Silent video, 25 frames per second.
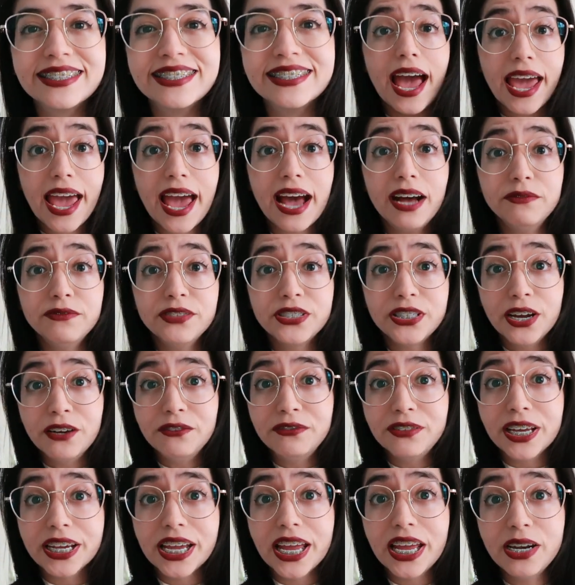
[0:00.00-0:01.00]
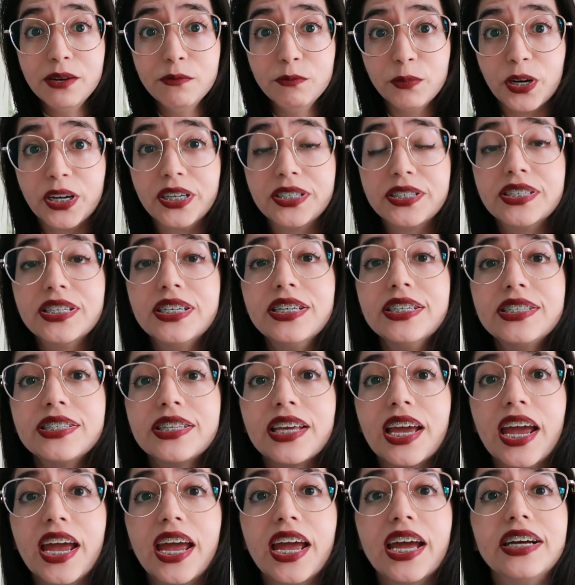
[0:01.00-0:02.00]
I have self-ligating braces
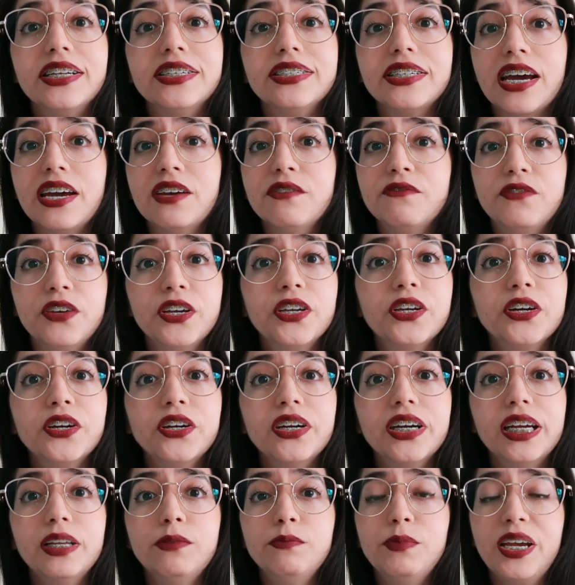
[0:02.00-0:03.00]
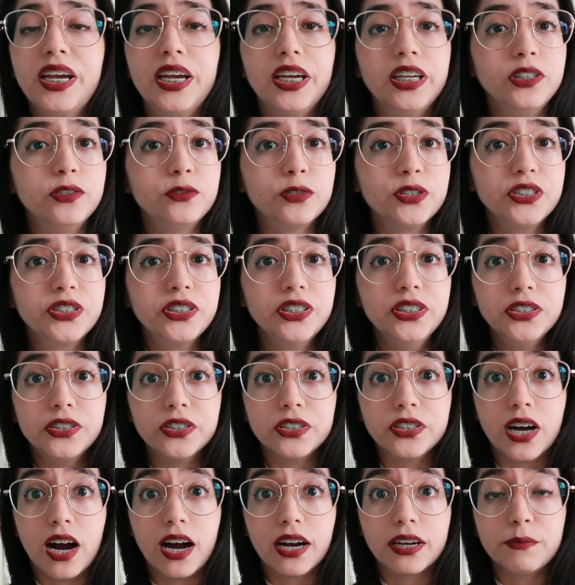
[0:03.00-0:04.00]
and I figure it'd be interesting
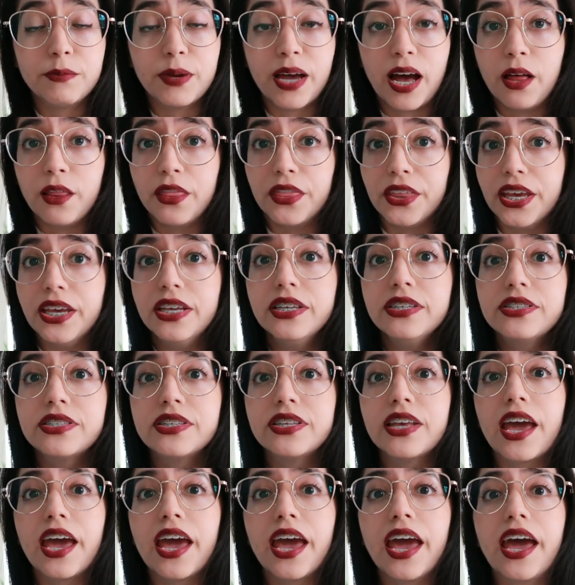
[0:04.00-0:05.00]
to talk about this